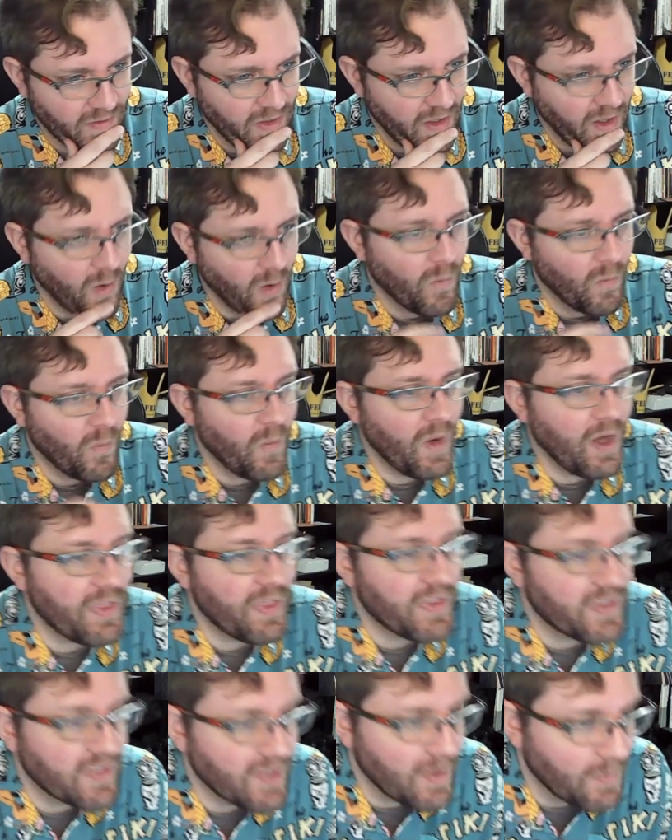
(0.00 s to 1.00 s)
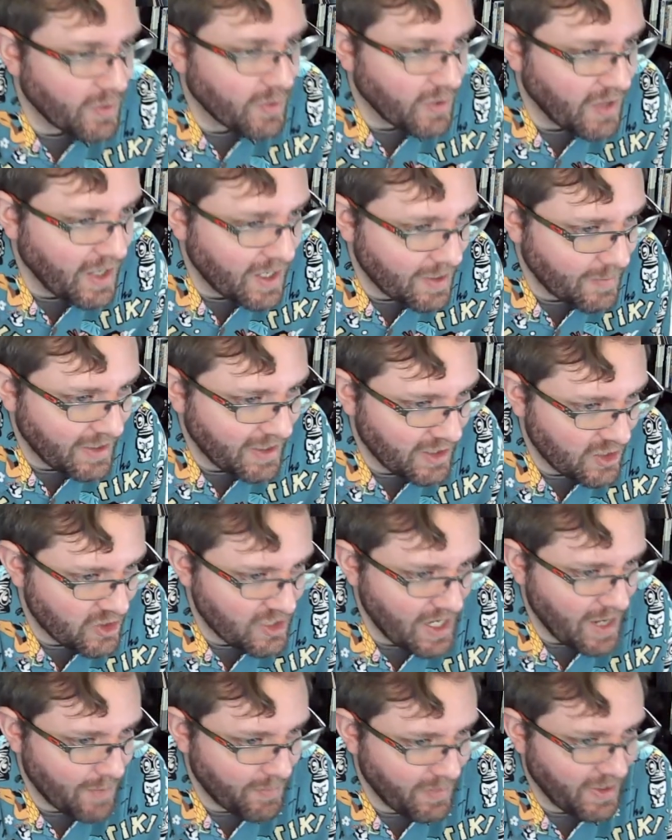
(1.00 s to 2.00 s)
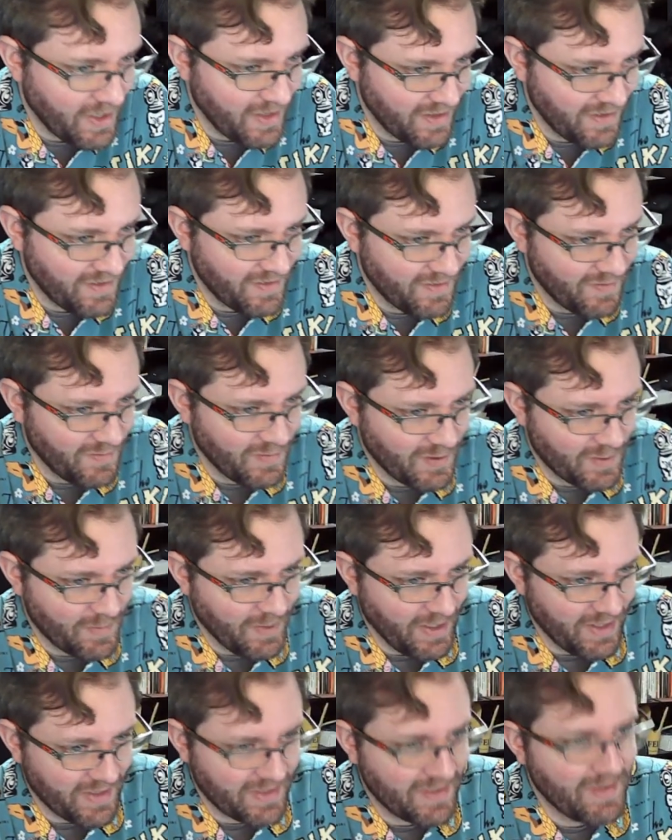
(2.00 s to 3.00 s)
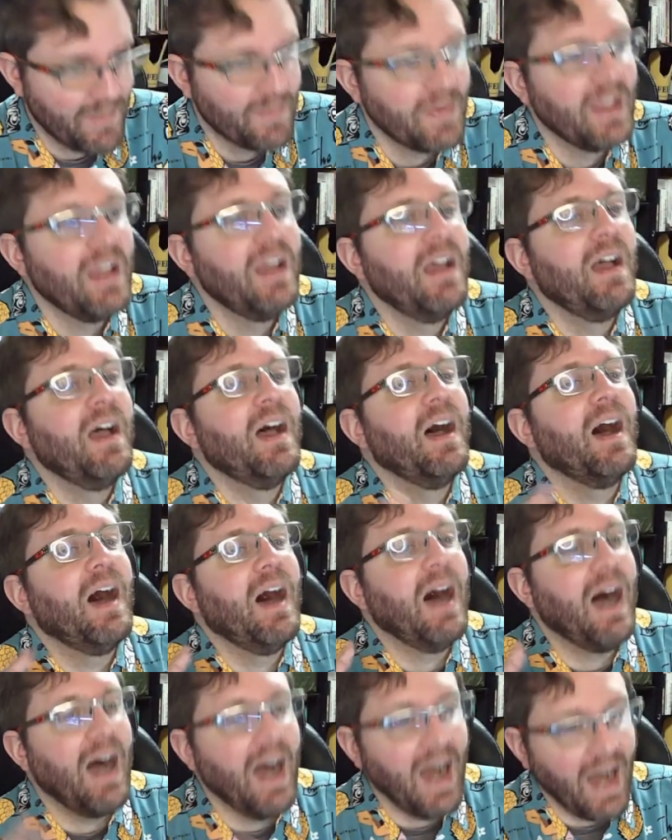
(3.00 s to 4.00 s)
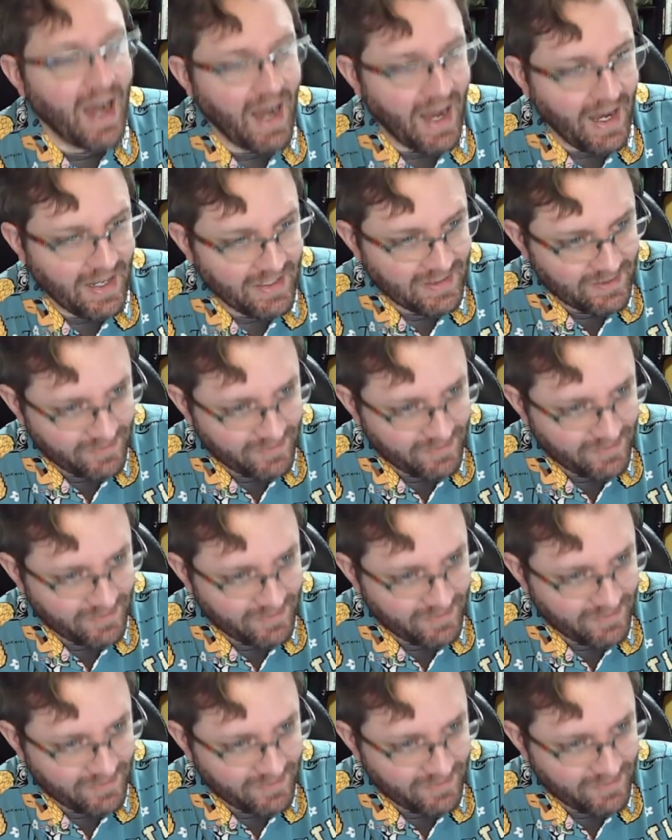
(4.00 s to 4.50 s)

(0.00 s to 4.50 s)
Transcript: Oh, wealth simple automated chatbot response. Ah,